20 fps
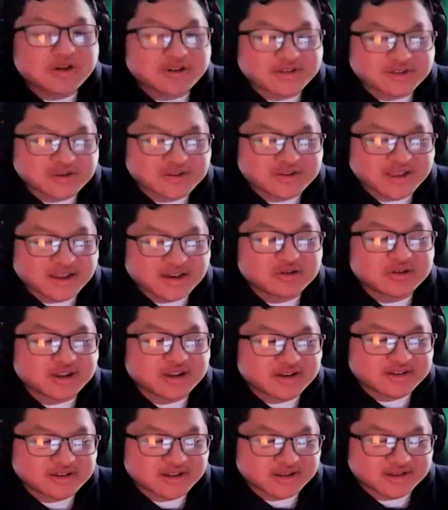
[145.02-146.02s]
because you said you
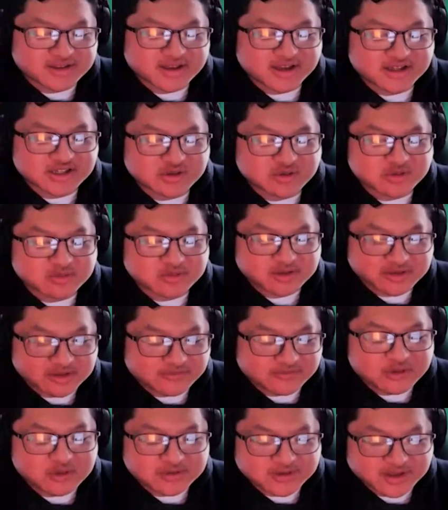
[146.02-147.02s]
did a
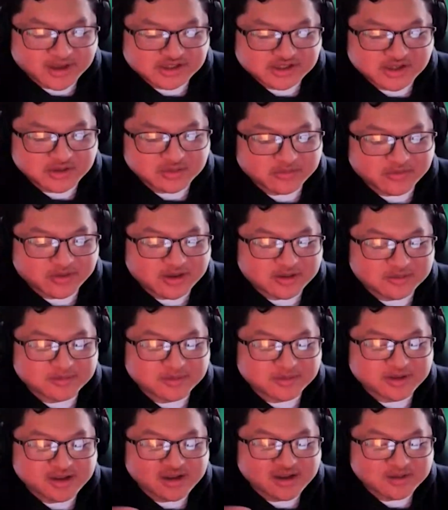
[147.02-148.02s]
few sessions with
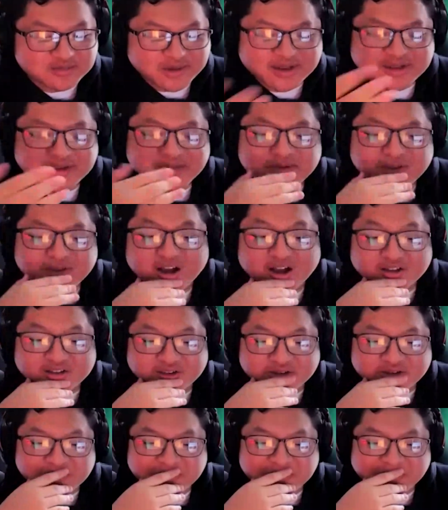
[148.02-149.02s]
him, made some songs.
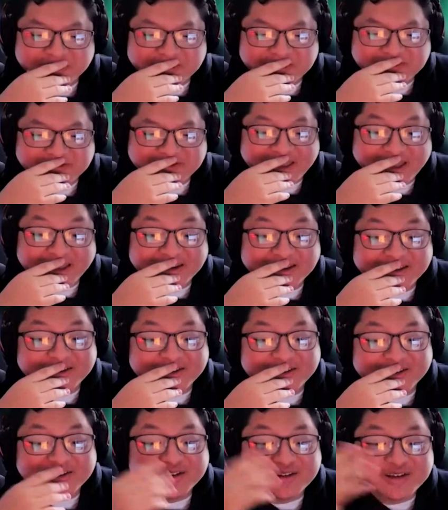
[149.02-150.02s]
Do you think there's
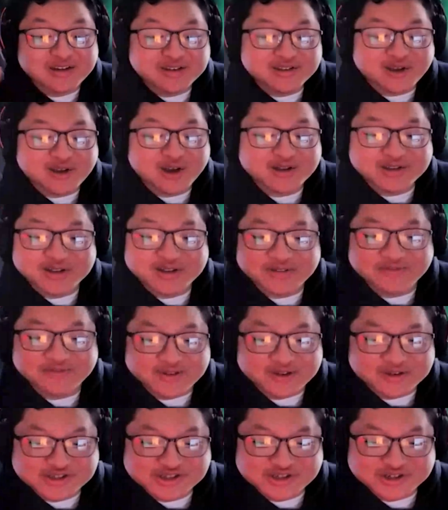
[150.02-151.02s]
any songs in the
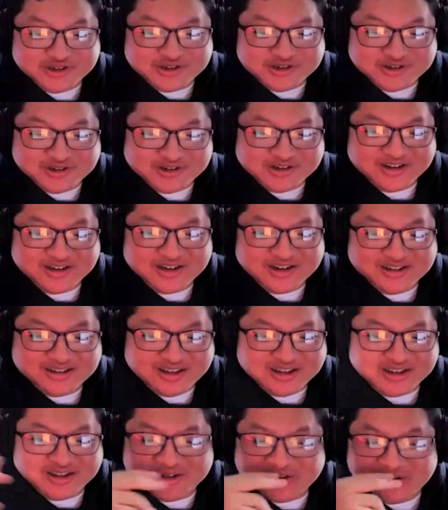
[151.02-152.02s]
future
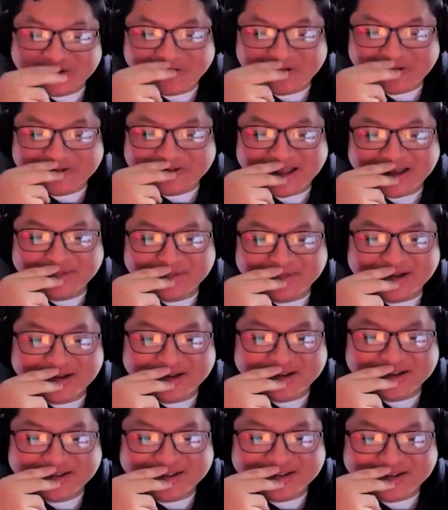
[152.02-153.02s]
that you two are collabing
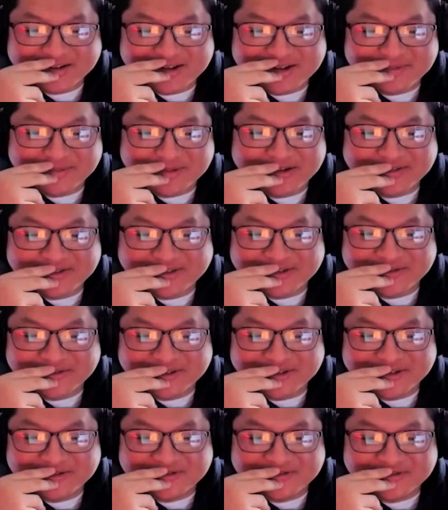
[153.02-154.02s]
on that are coming out soon
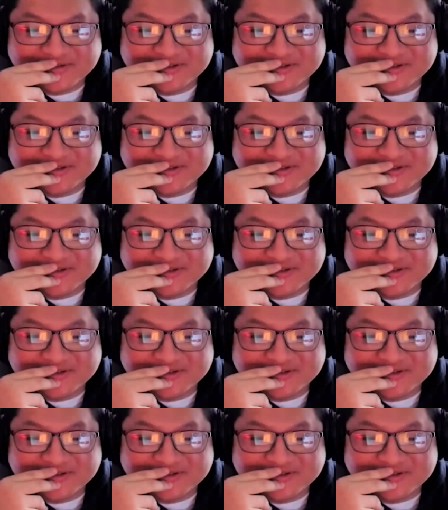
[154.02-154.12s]
too?